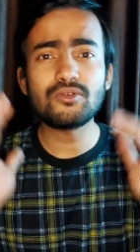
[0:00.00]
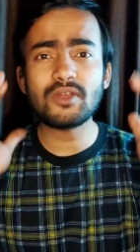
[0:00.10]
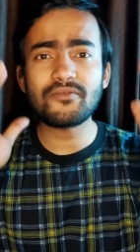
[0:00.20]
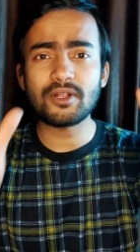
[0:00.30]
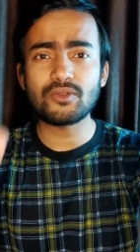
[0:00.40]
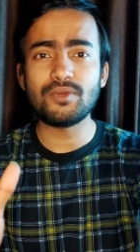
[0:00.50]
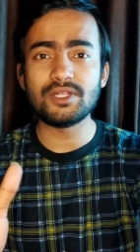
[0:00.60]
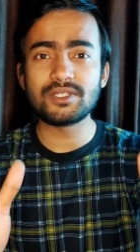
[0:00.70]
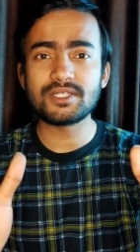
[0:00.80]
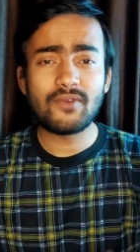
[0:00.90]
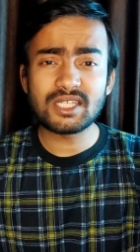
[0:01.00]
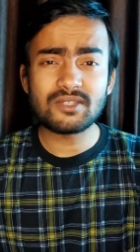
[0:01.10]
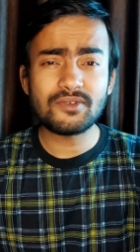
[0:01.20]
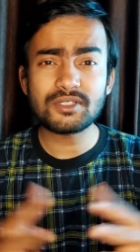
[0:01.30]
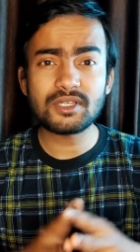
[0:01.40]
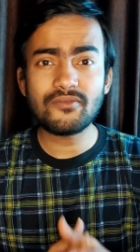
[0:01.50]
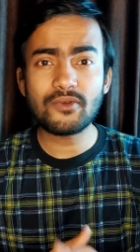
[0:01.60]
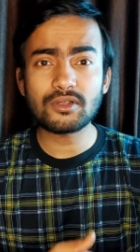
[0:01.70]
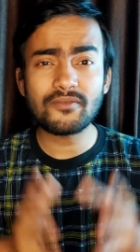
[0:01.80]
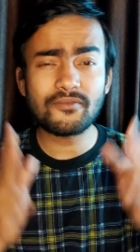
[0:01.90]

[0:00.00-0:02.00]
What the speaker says: to the front wheels. Vice versa for the